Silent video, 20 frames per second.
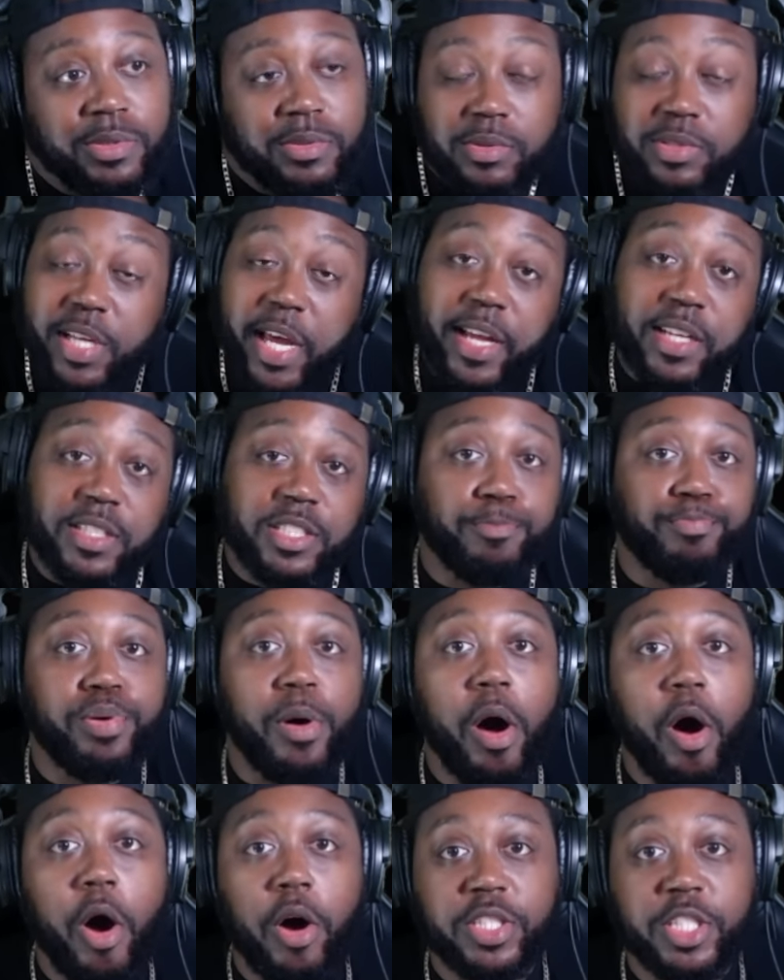taking some
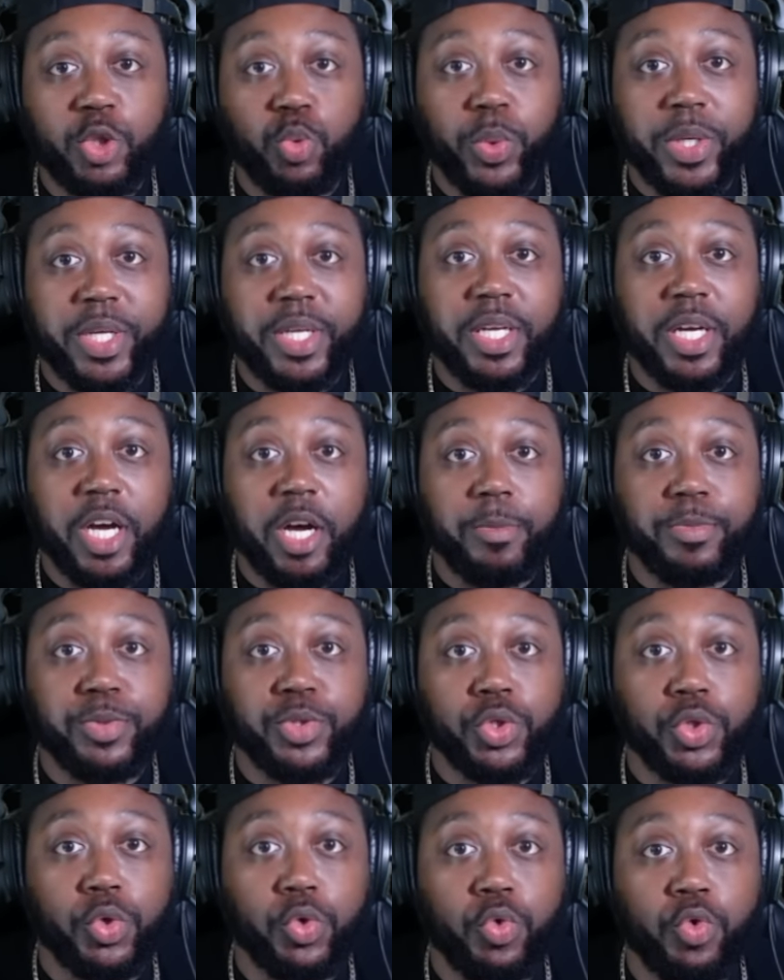pauses when it
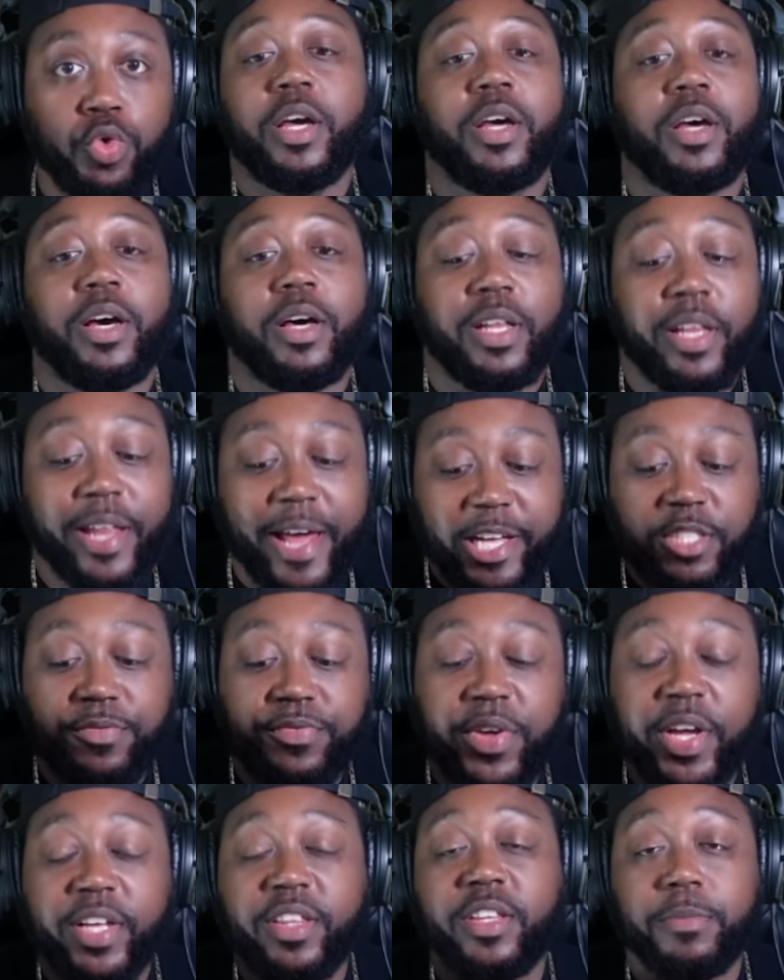comes to alleged
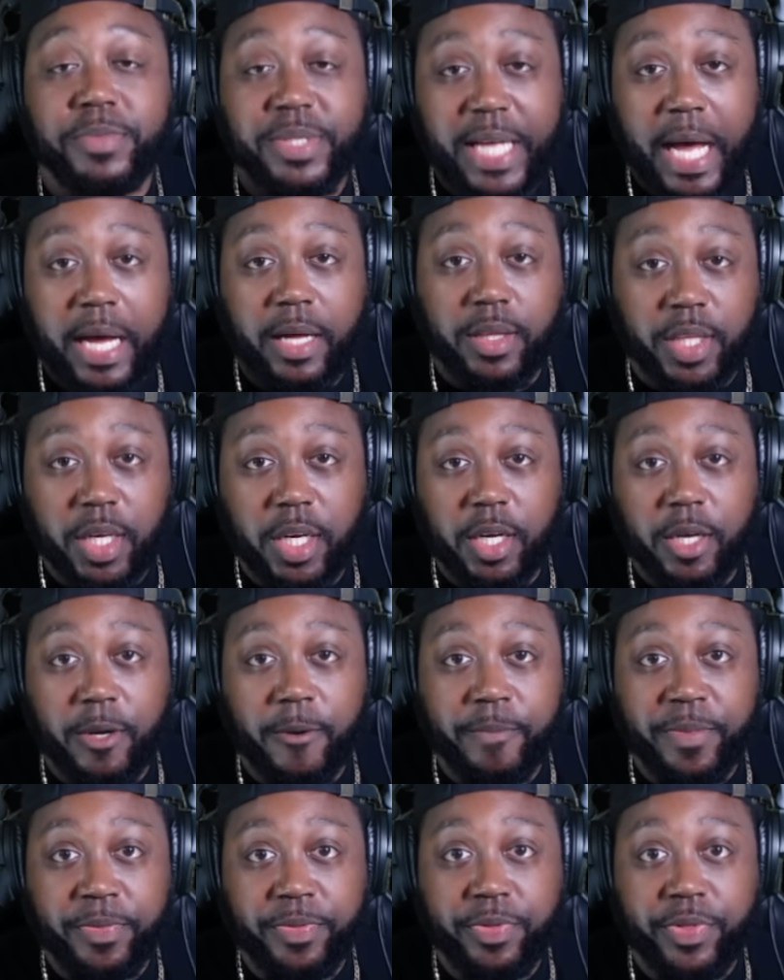victims out there.
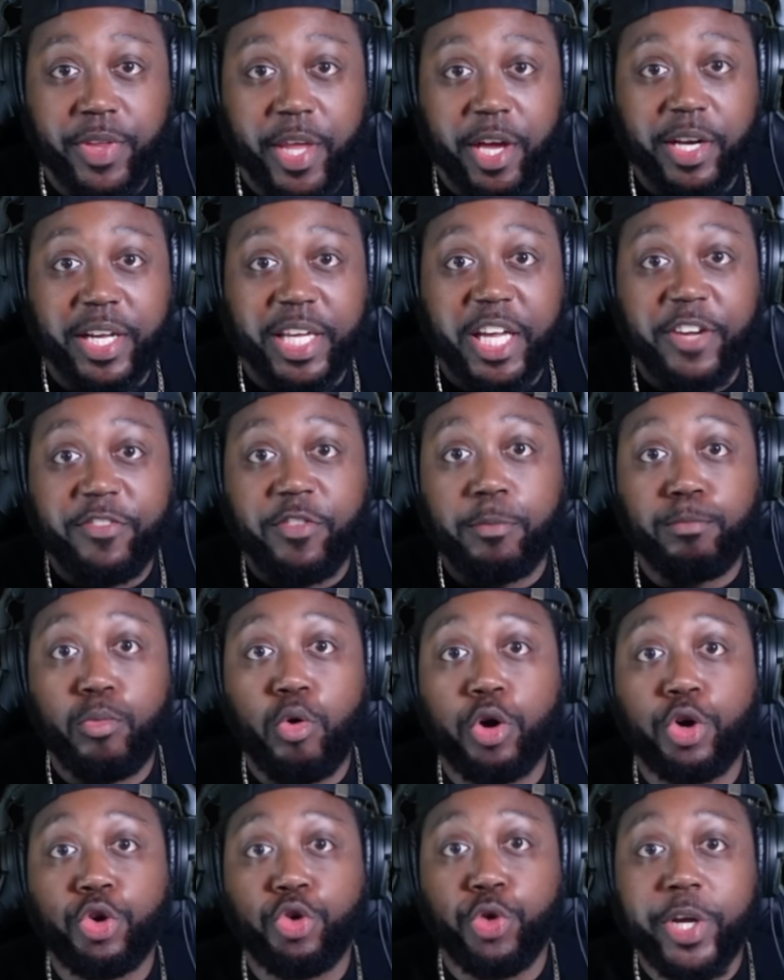They're gonna give him
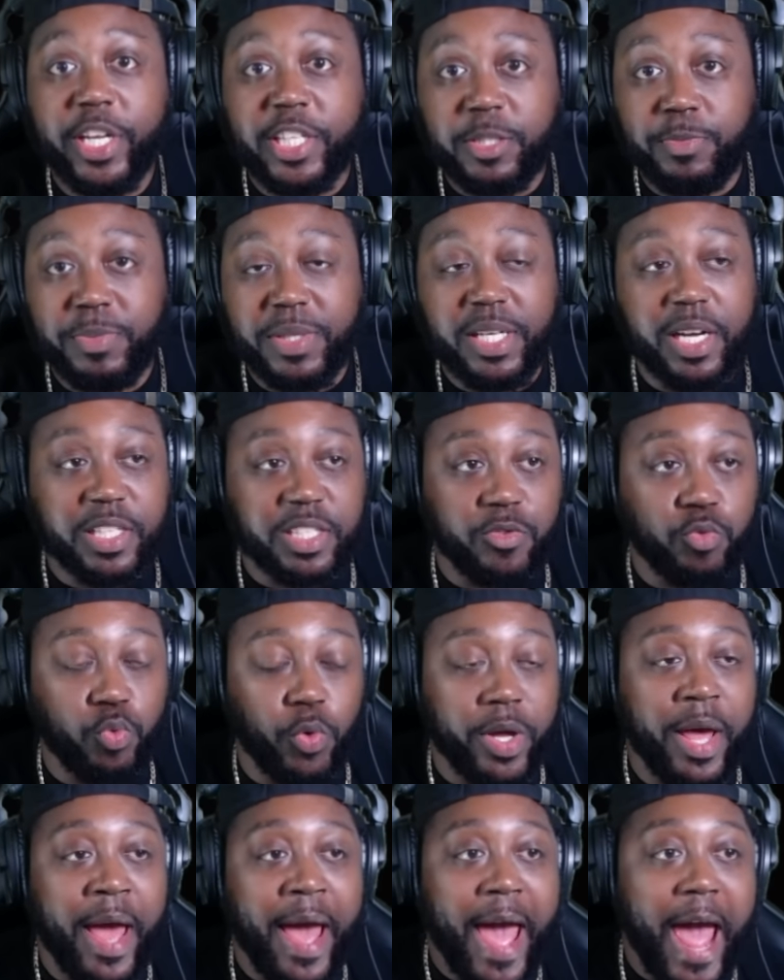more credence because of
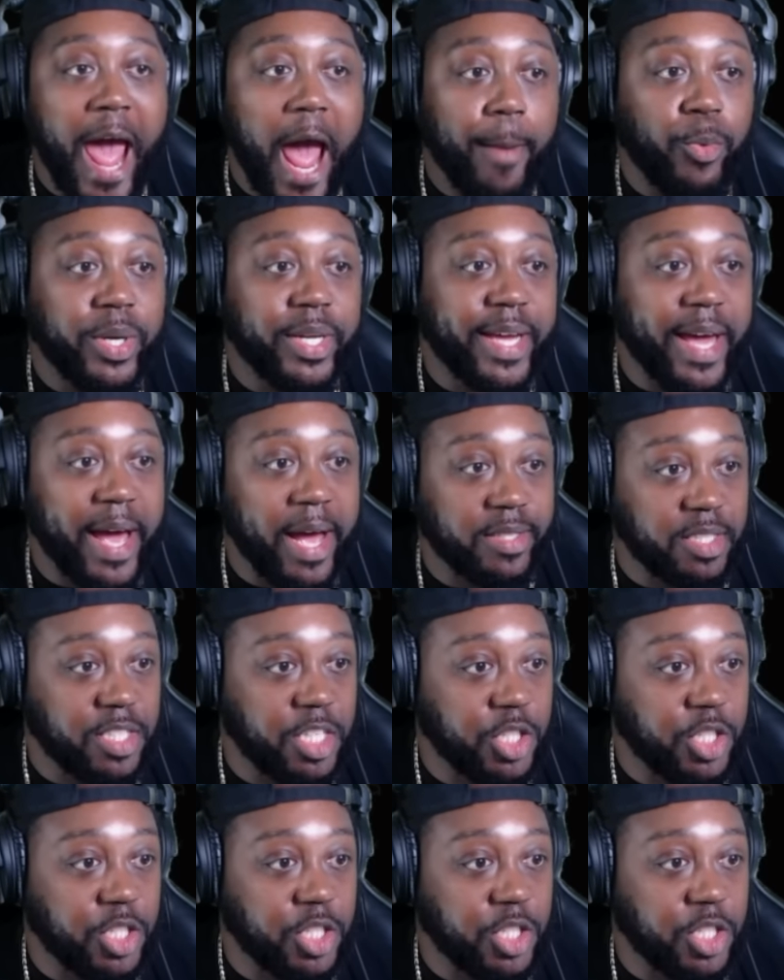what happened with the Cassie